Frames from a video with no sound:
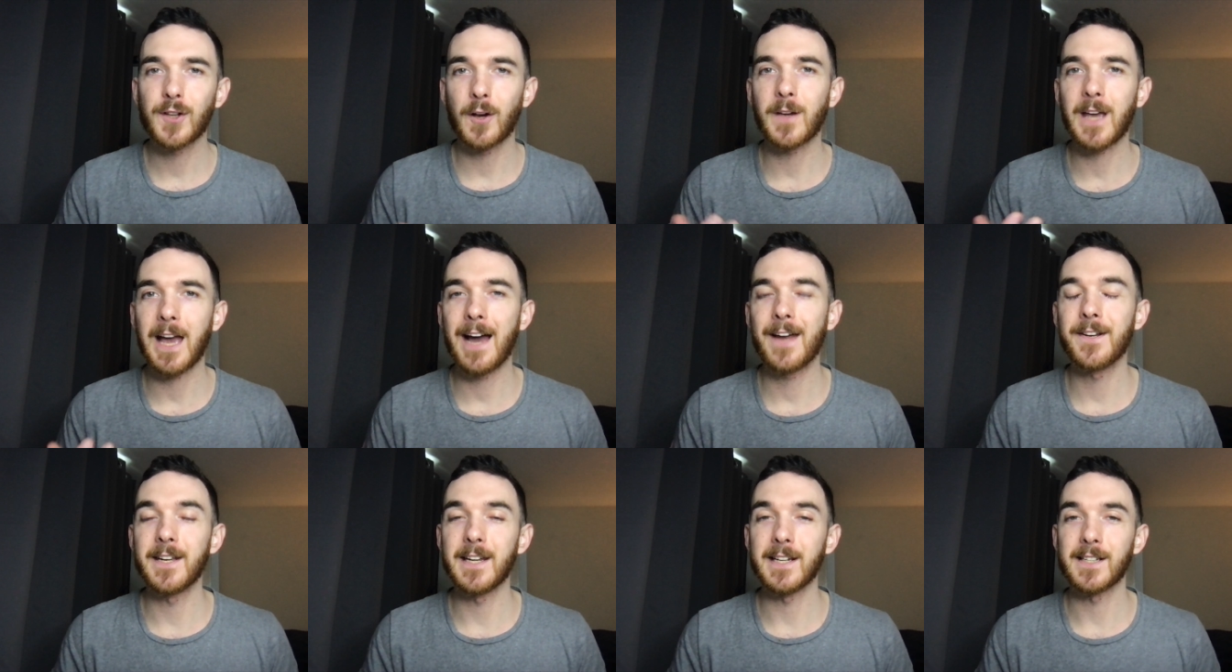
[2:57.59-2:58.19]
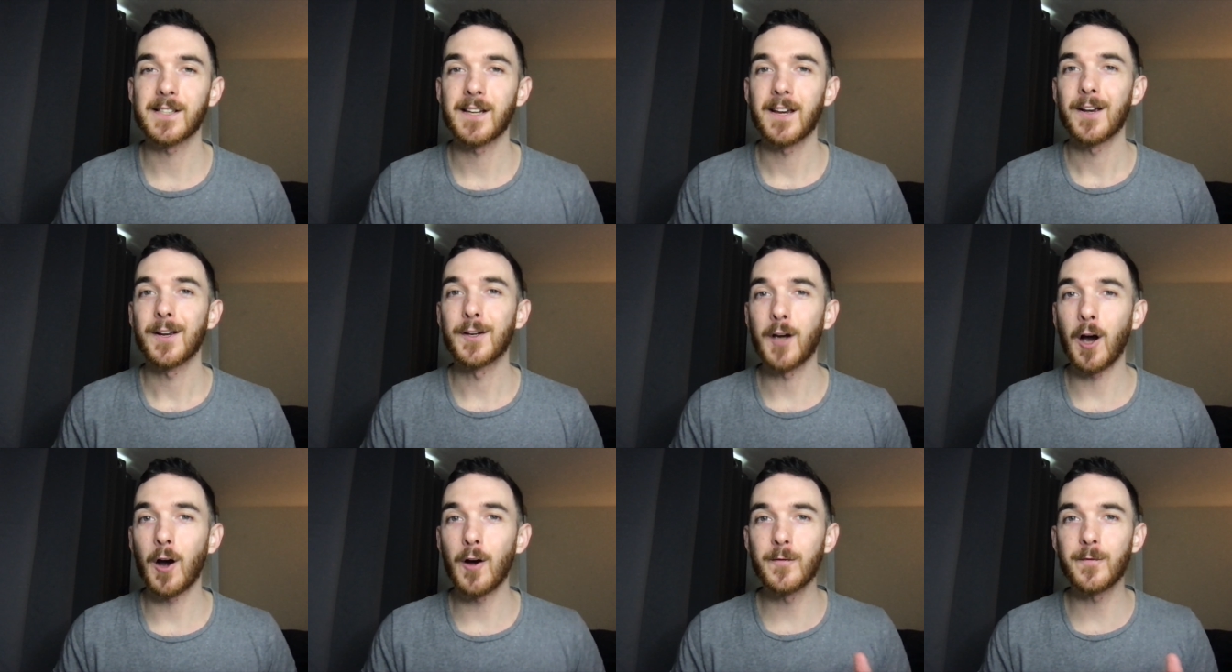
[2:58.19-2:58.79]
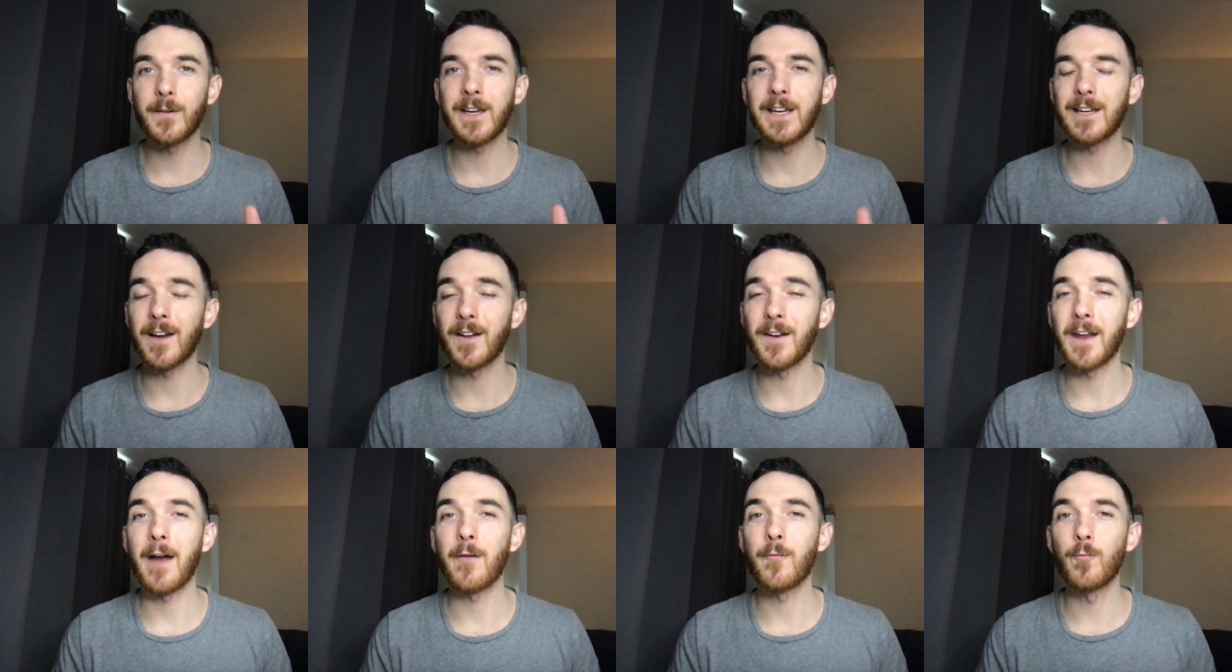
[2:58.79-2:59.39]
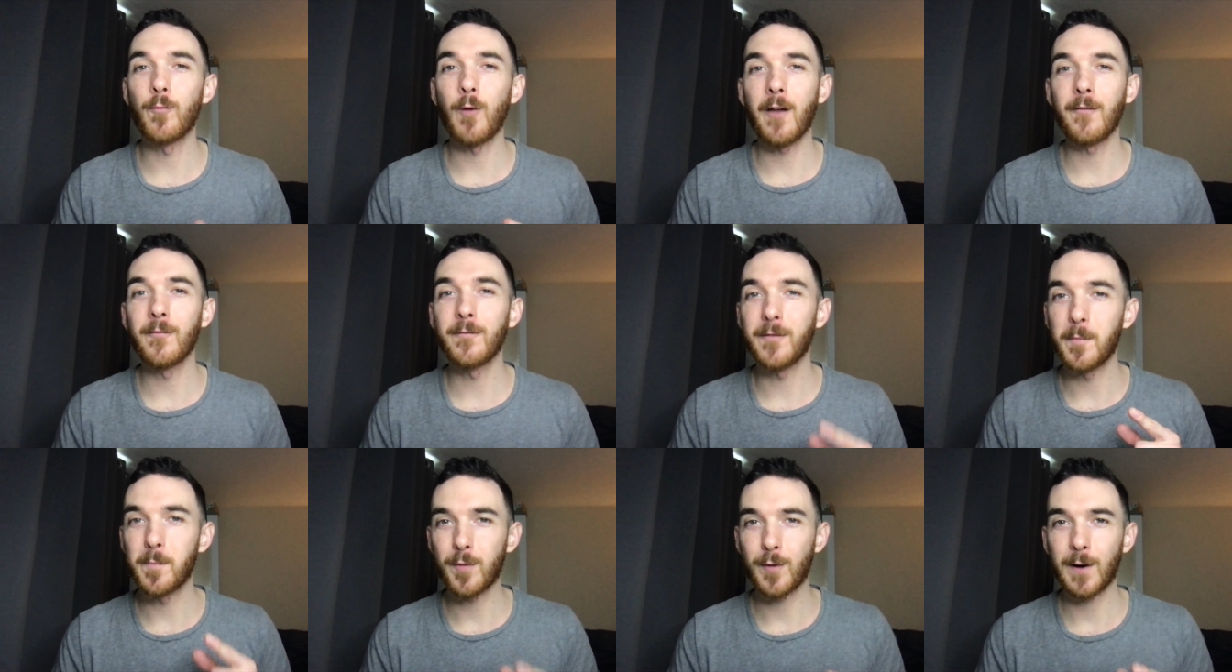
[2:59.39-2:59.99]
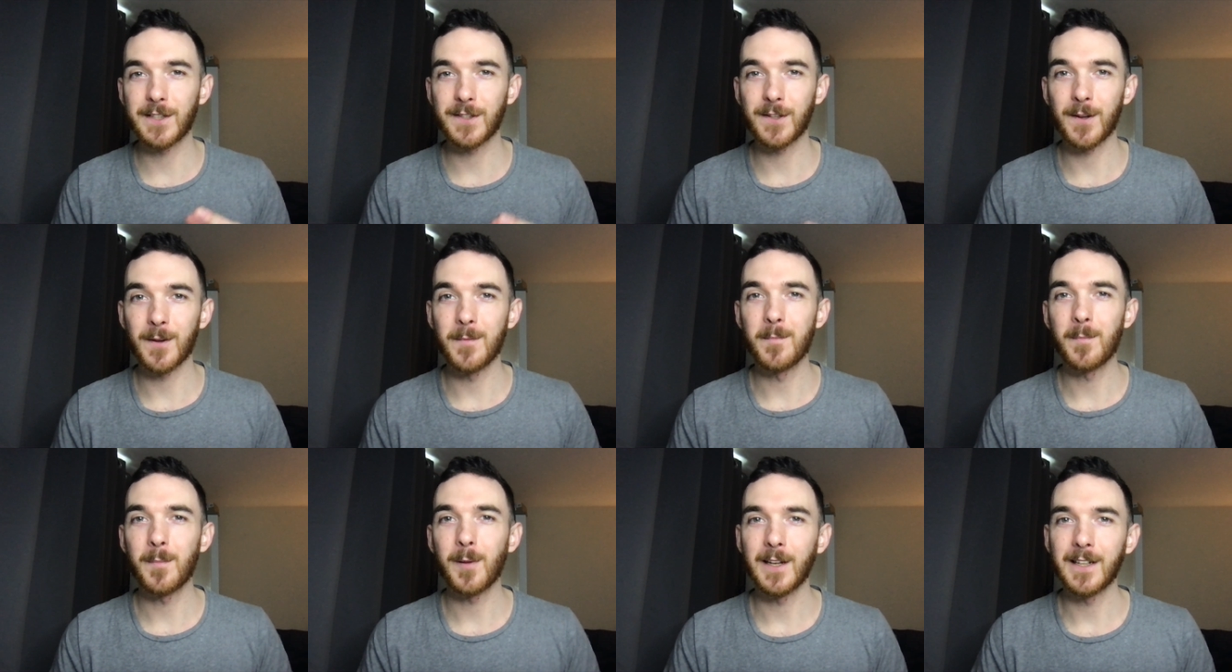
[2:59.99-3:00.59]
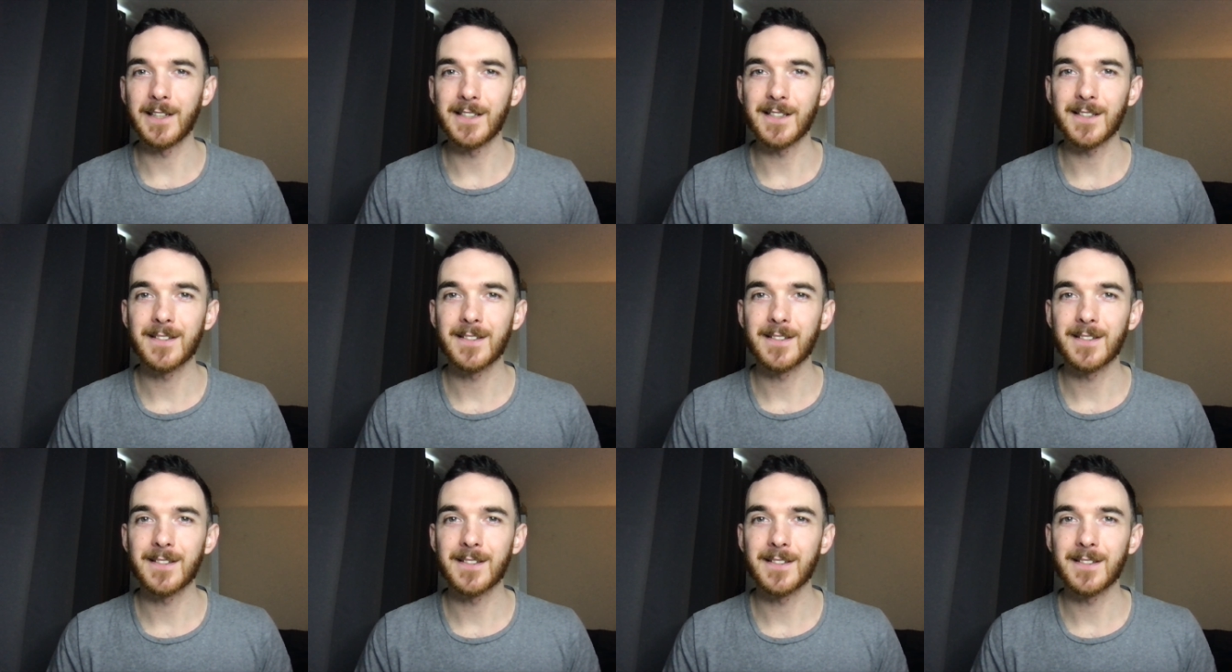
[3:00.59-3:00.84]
Candace, go vegan and run for president, please.